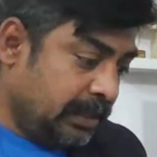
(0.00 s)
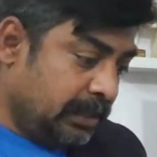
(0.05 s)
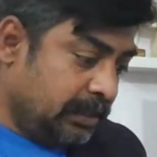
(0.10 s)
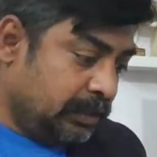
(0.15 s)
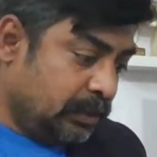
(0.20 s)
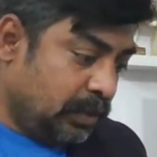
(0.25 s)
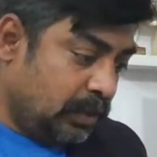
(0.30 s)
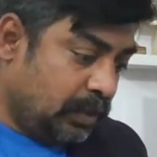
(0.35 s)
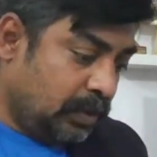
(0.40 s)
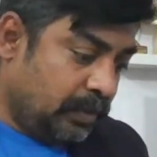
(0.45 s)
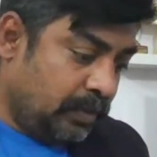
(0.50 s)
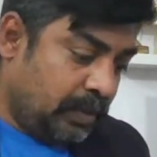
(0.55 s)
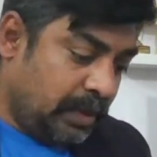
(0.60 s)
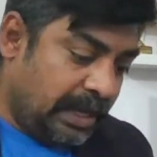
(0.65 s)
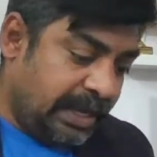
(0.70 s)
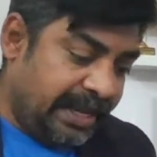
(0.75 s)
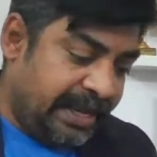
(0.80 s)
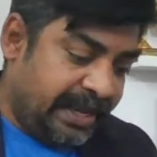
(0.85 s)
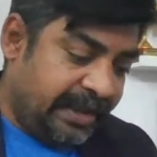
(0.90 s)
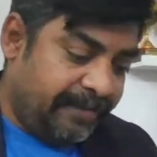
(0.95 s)
So
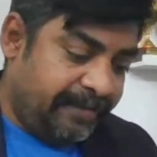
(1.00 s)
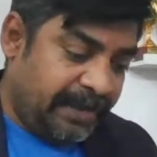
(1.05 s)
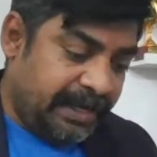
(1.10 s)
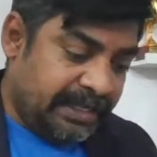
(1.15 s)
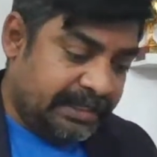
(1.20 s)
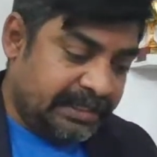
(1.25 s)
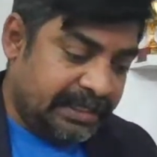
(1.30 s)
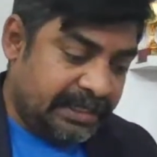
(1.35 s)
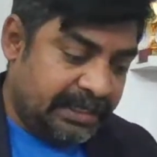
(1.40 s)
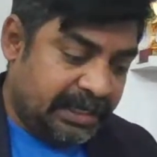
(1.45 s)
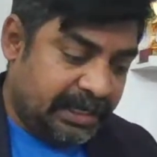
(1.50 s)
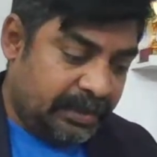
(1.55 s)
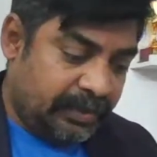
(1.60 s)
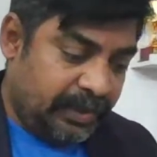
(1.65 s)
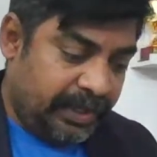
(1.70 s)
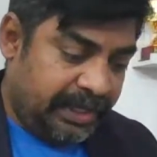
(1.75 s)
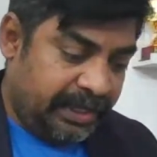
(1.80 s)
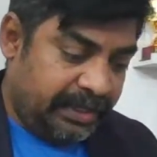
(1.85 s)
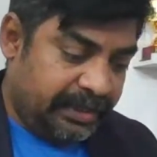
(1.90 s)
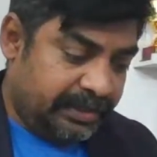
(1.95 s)
I have an agenda
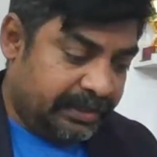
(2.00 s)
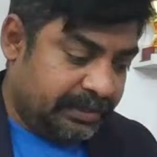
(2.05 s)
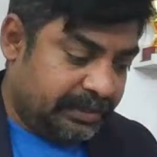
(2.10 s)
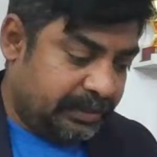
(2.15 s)
today.